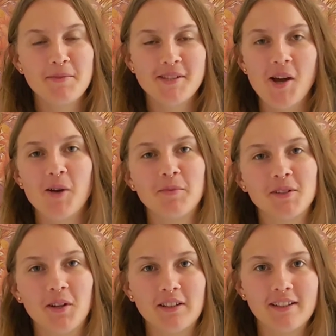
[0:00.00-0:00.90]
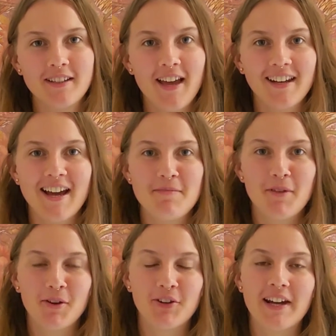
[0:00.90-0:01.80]
is Zara McLaughlin and I'm the
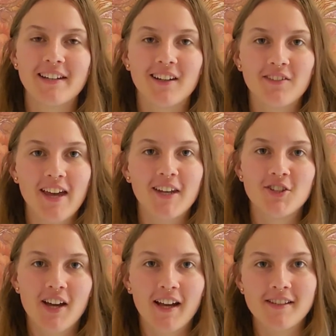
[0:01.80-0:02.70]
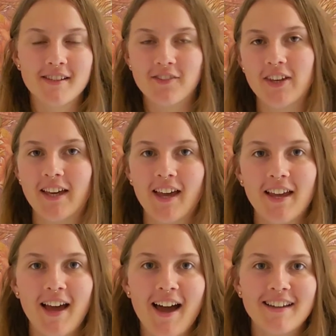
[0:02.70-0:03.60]
creator of Energized Living, and
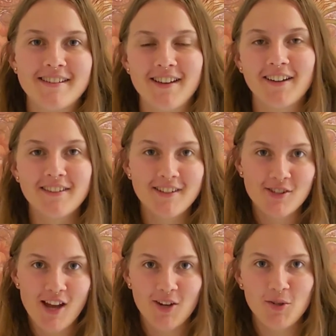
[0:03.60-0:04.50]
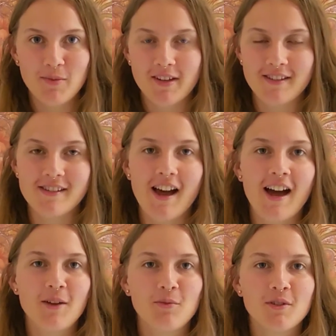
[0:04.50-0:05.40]
I started this channel because
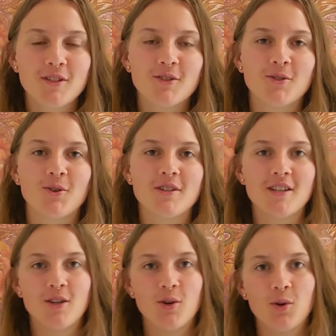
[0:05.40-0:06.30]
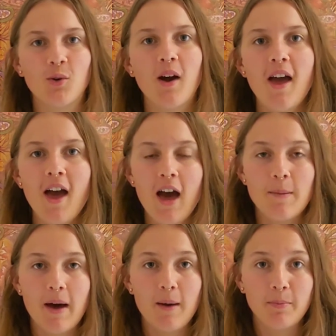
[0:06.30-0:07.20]
I want to talk to you
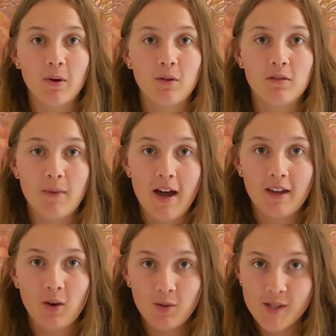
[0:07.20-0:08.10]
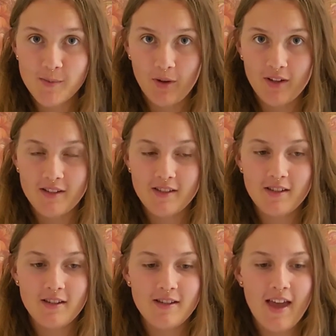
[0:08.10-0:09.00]
about both my own
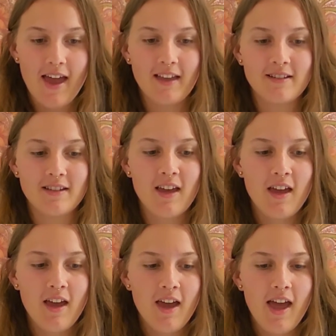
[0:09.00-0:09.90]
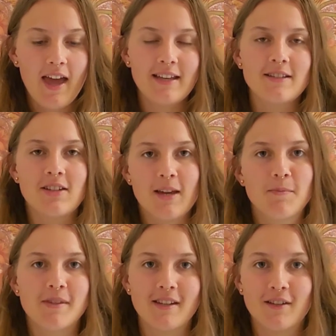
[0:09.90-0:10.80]
experiences and any
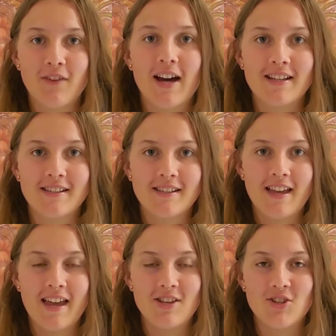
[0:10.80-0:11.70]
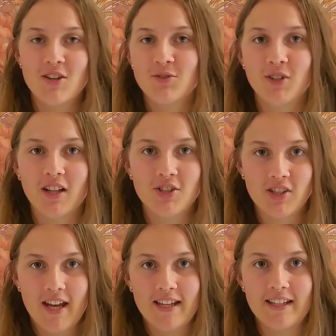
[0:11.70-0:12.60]
tips and advice and general knowledge
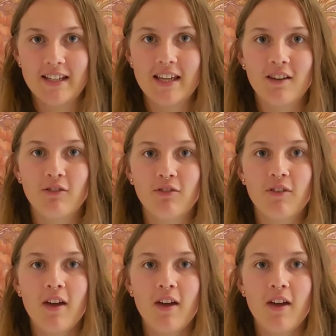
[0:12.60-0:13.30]
that I can give